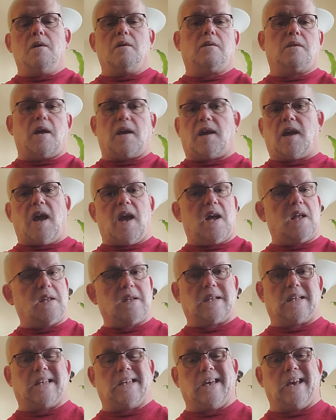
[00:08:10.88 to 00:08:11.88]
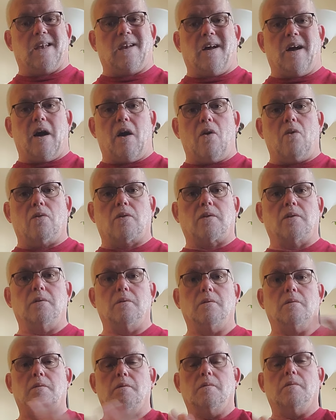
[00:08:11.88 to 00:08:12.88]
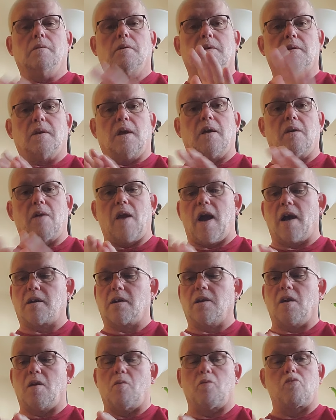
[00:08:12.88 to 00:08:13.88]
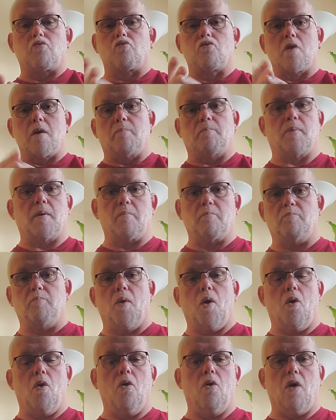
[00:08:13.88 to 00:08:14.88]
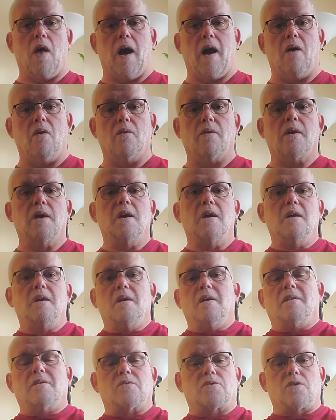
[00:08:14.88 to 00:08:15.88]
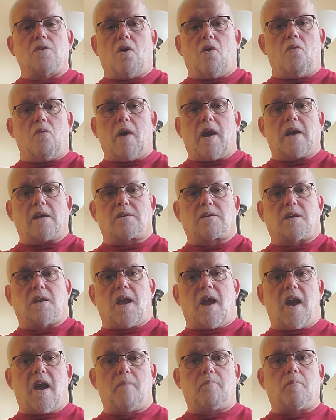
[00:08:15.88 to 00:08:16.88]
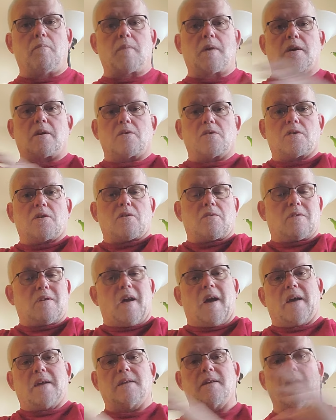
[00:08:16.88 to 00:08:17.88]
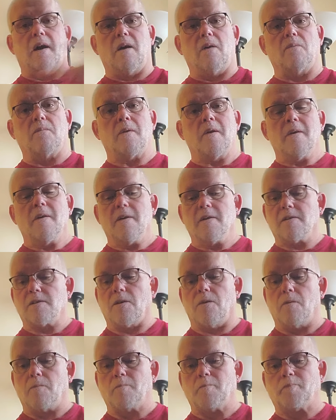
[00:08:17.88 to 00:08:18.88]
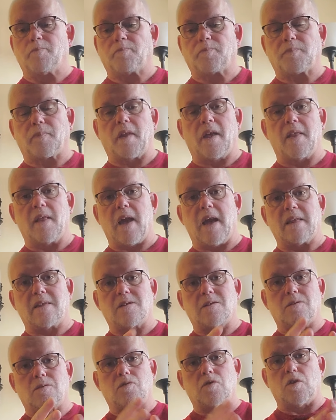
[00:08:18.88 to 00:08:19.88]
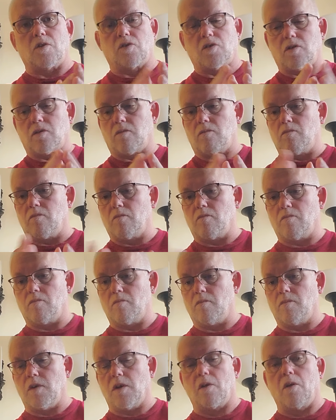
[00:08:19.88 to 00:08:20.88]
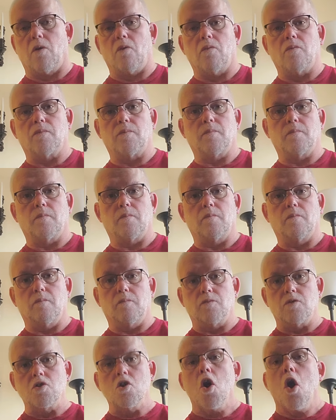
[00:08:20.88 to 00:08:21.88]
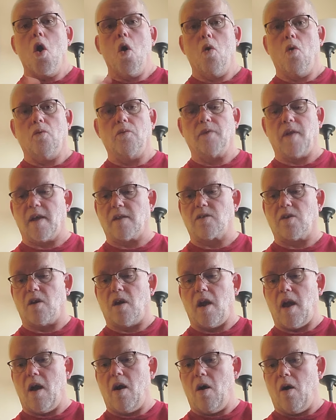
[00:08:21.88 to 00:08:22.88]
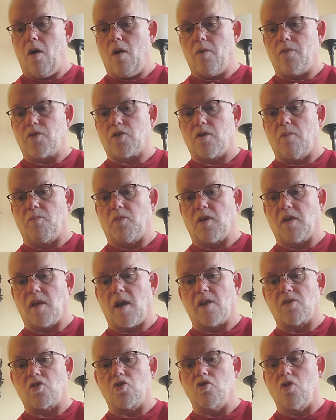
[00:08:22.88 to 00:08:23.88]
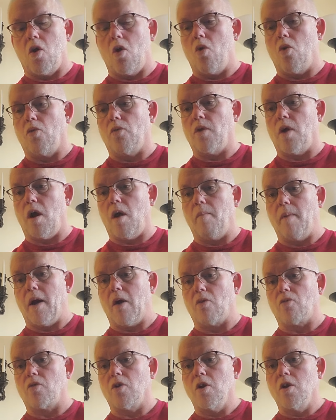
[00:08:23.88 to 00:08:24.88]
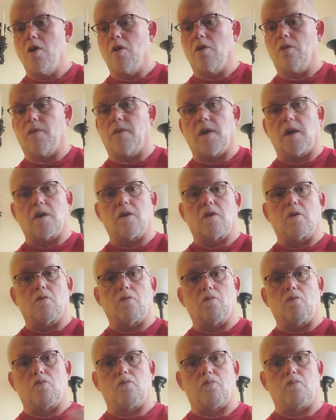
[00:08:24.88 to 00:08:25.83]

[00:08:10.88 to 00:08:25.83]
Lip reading: they can't get out. They're not going to rip and pull out. There's no way it's going to happen because they're tied down. So, and that's just, you know, known. That's something that's known about the